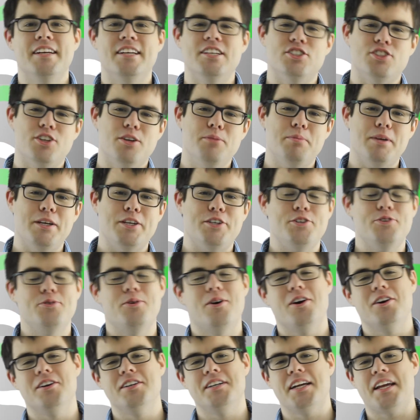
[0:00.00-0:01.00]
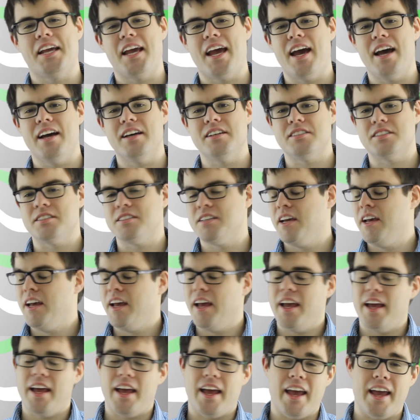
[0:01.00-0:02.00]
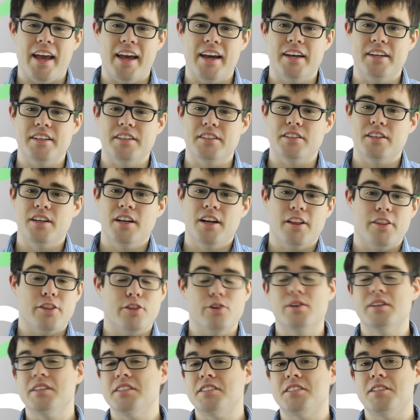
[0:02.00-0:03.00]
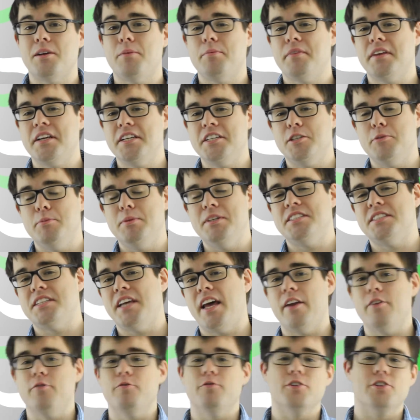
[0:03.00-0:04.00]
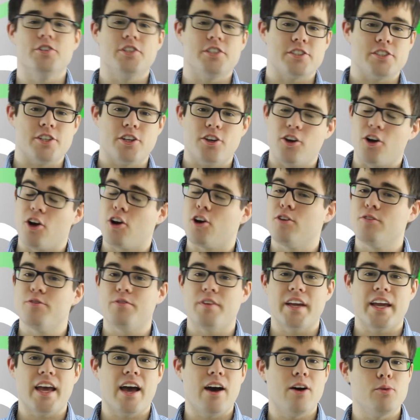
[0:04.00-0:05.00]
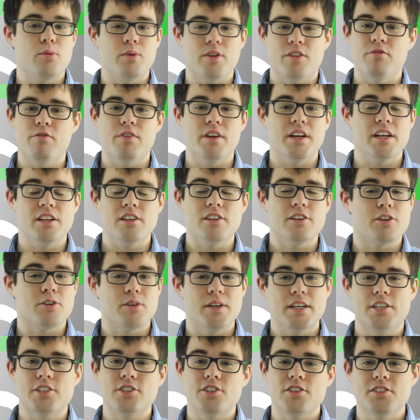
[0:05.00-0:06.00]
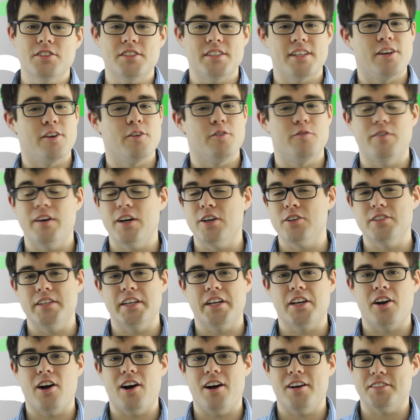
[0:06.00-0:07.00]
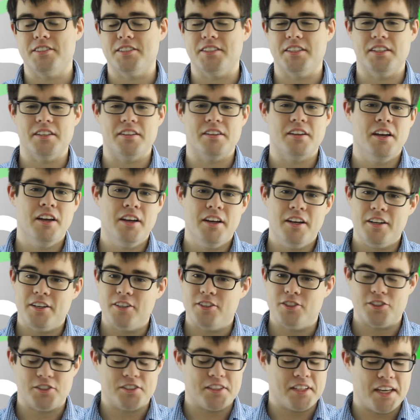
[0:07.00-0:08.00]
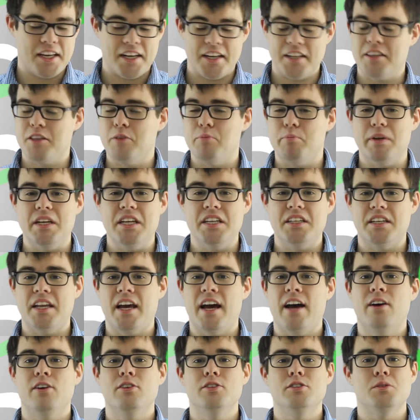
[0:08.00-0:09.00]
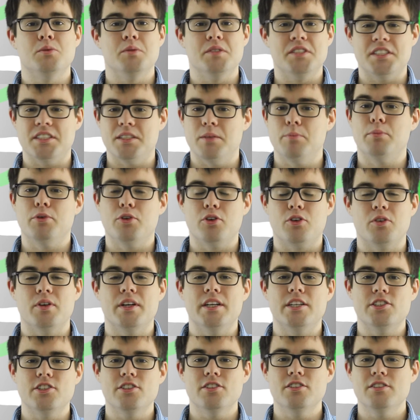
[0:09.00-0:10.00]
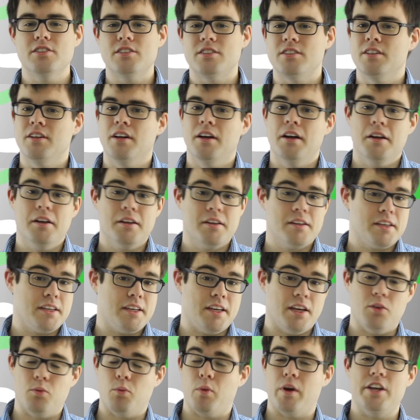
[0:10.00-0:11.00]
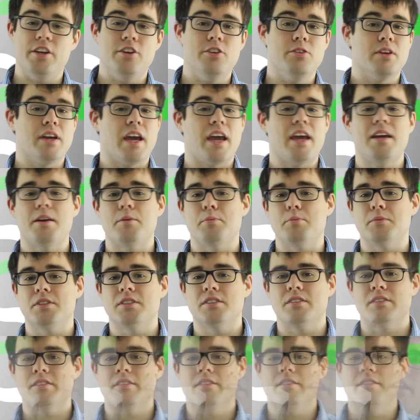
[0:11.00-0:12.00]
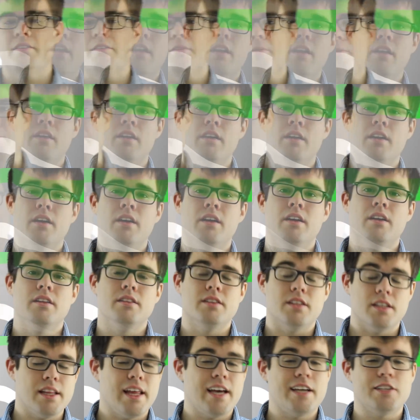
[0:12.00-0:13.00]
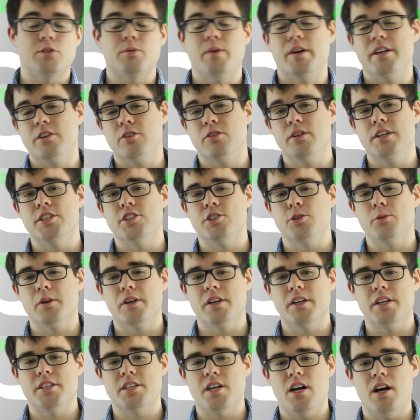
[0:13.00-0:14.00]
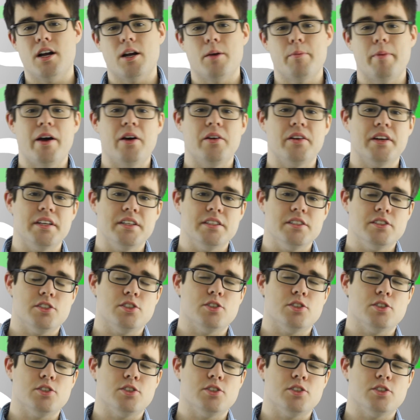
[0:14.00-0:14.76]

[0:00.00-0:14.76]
he shouldn't be too hard to cast, and there is something to be said for just curving out with vanilla creatures that are fairly costed. Just getting the beatdowns with simple creatures can win you games. The last red creature we're going to talk about is